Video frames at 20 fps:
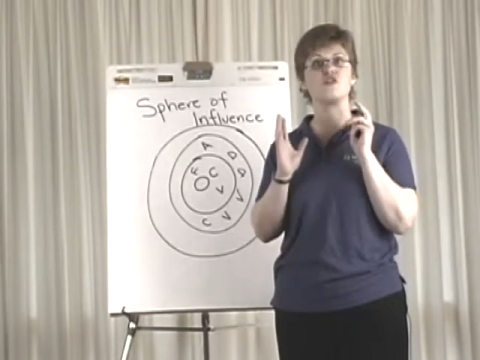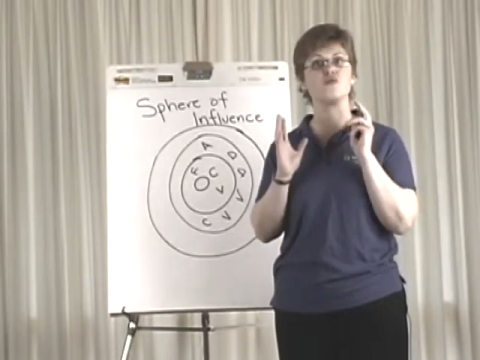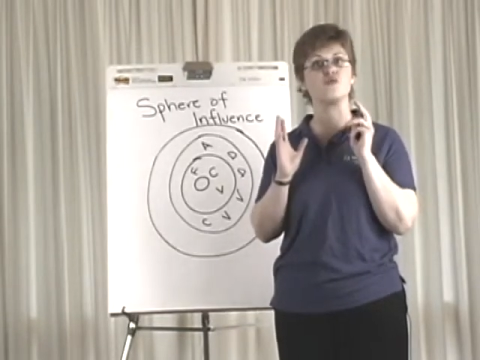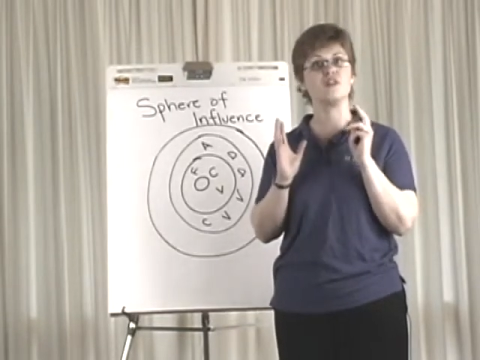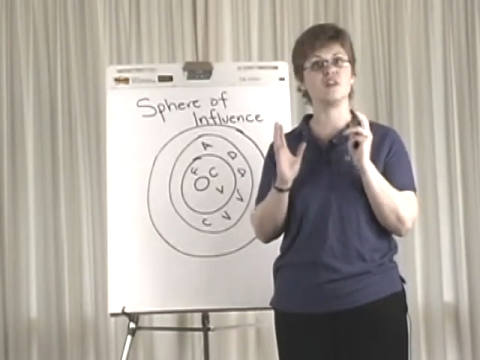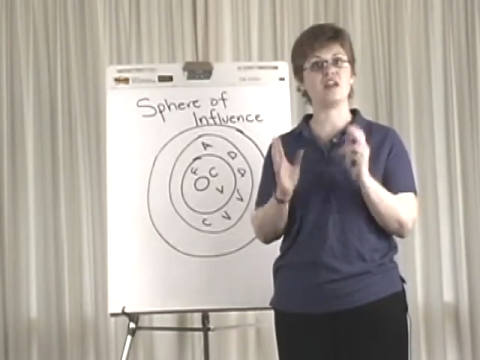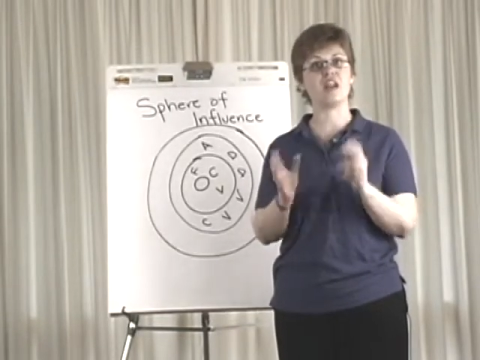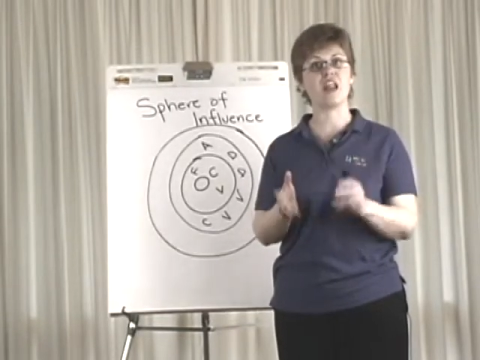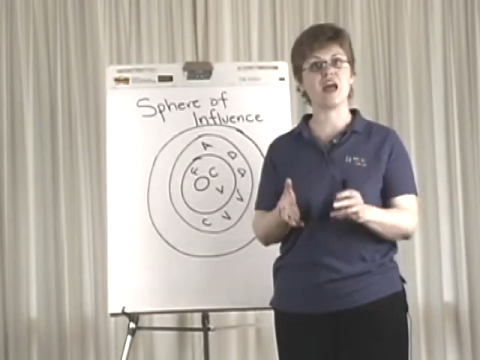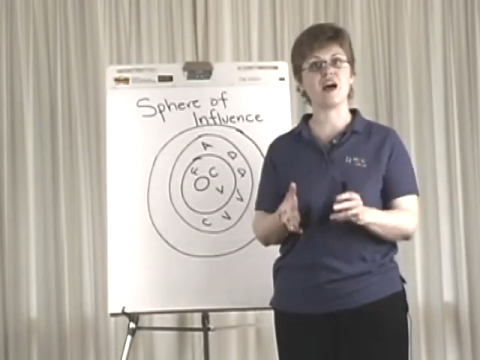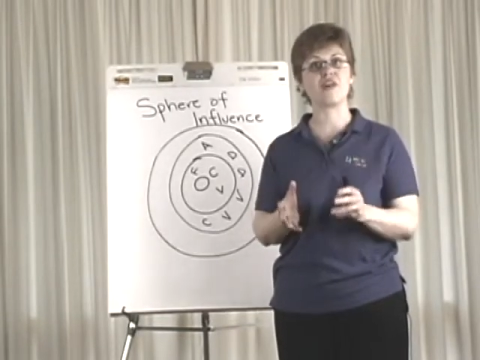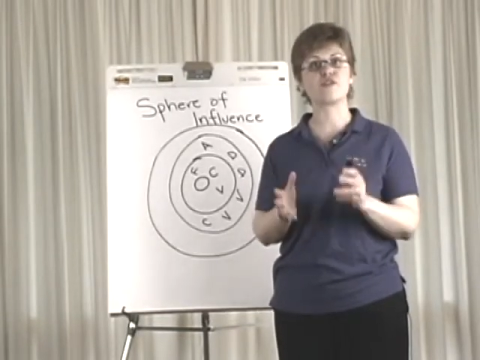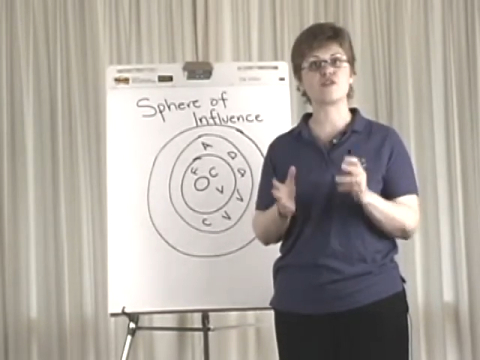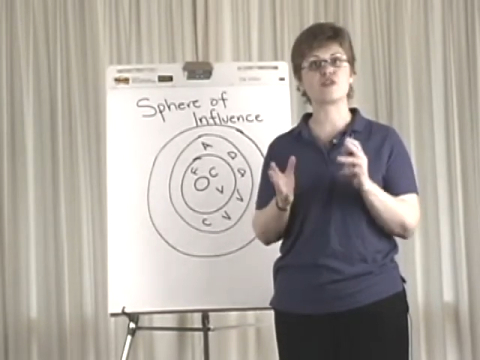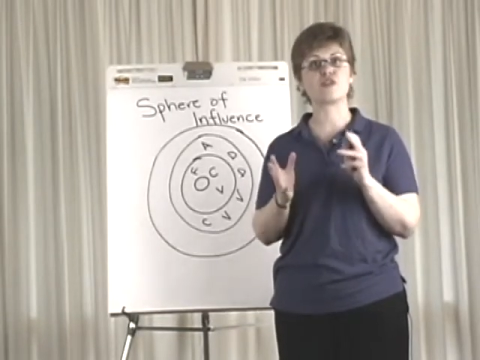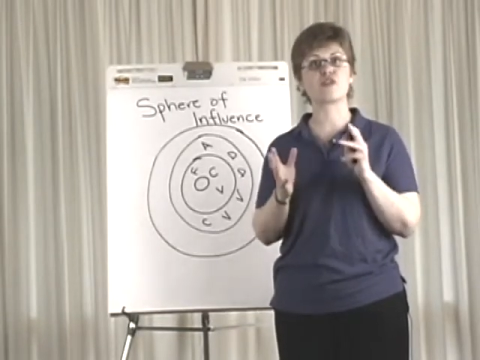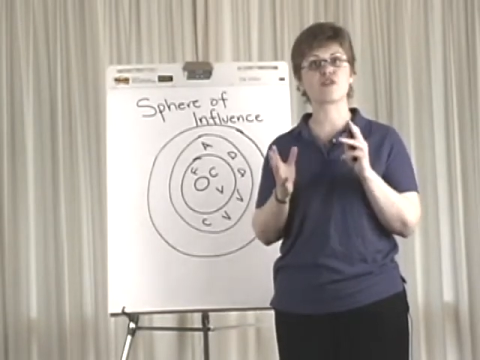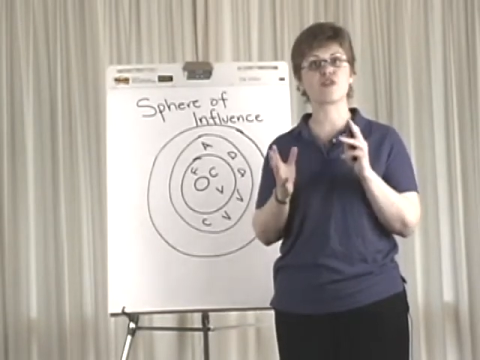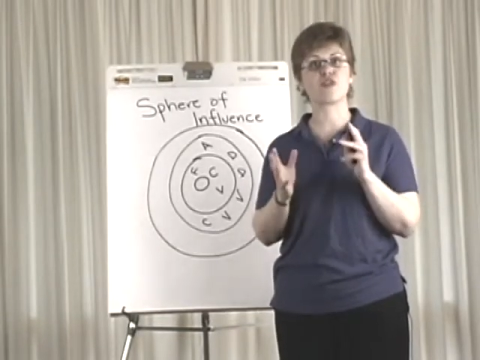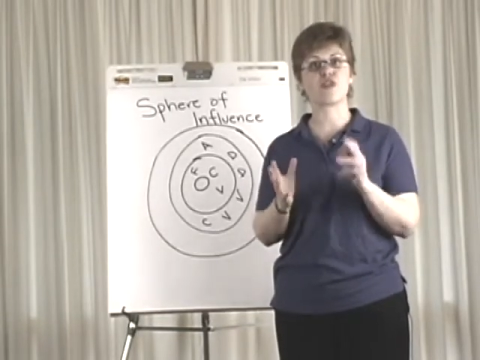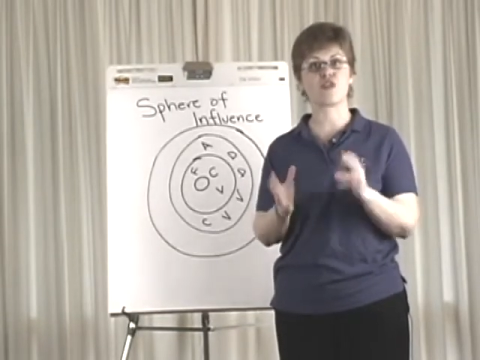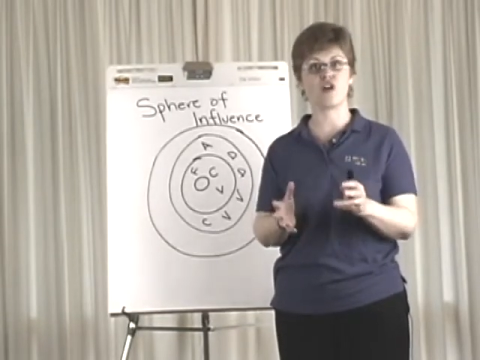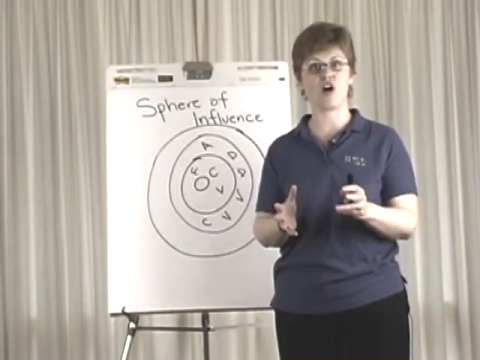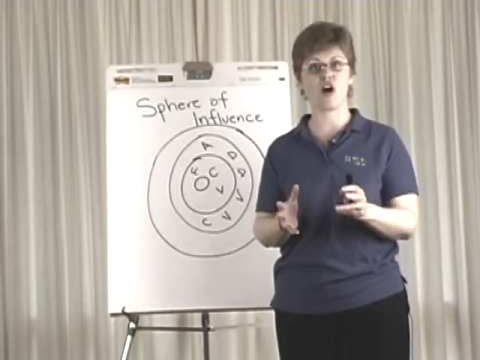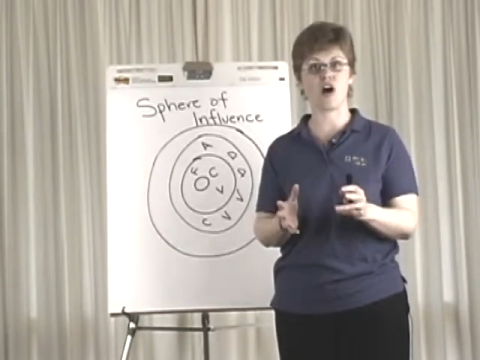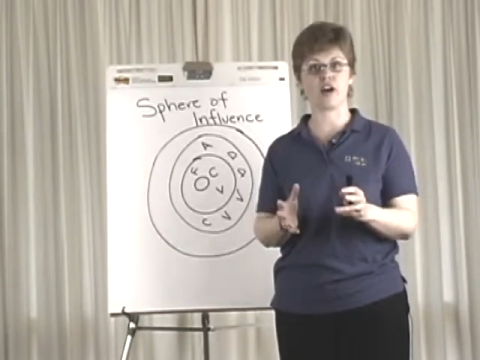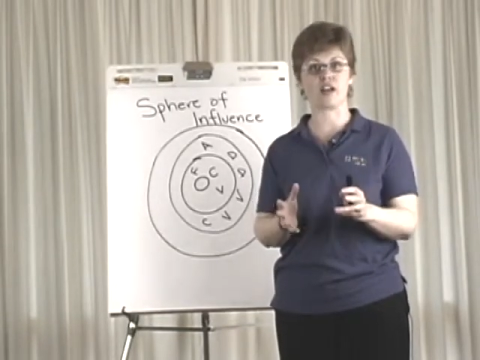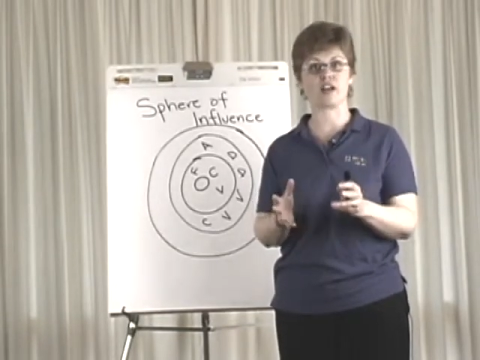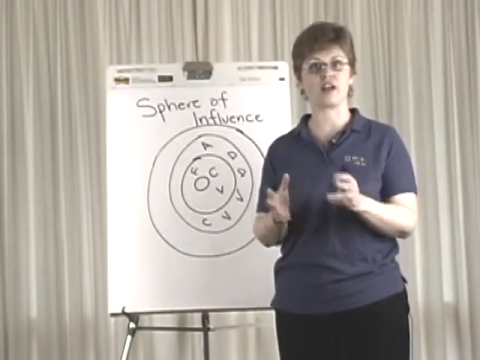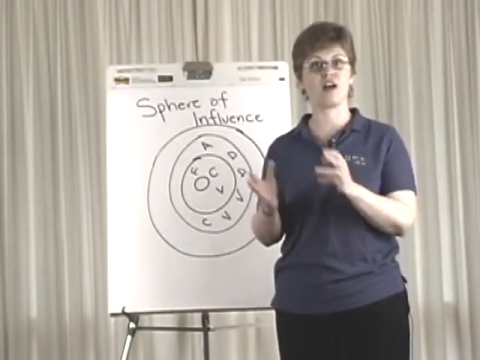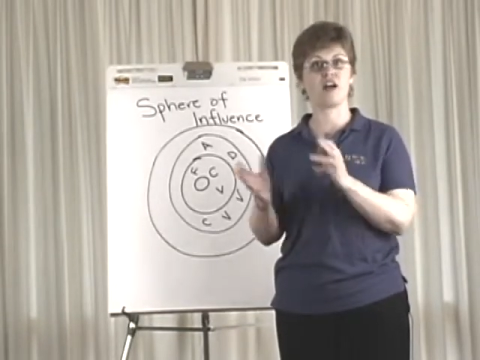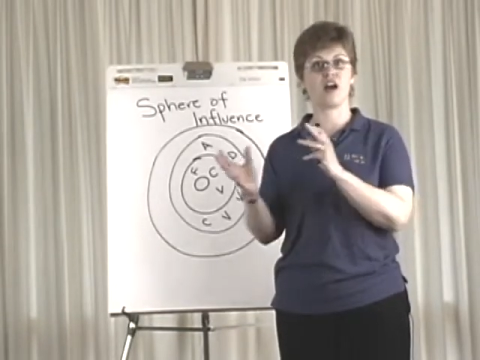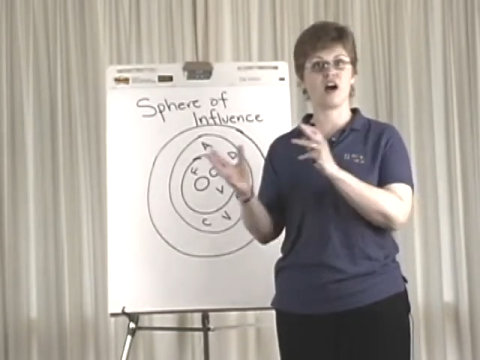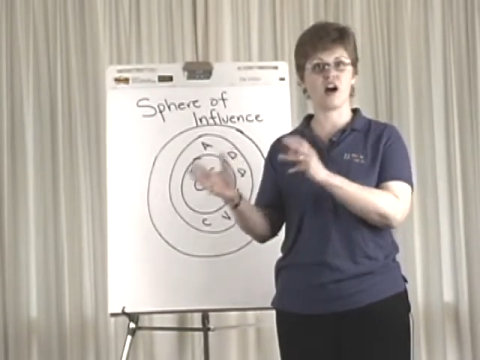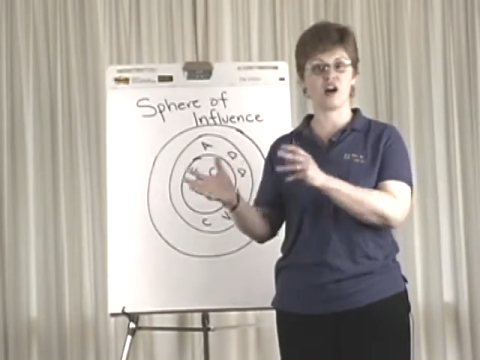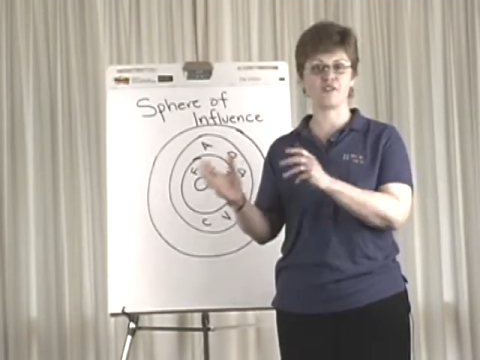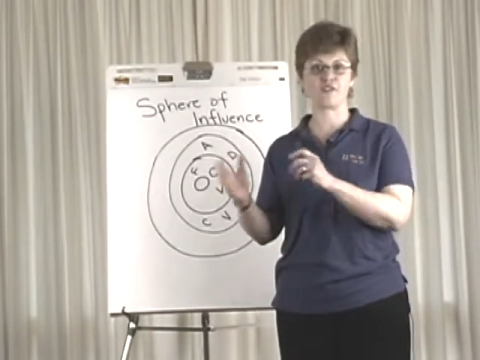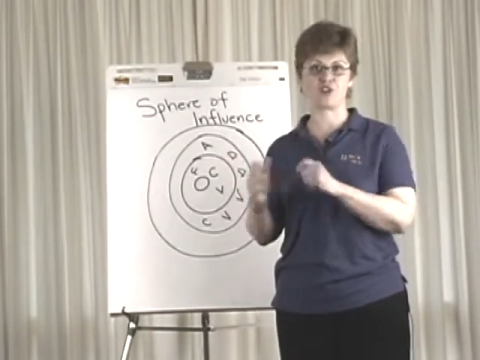never thought of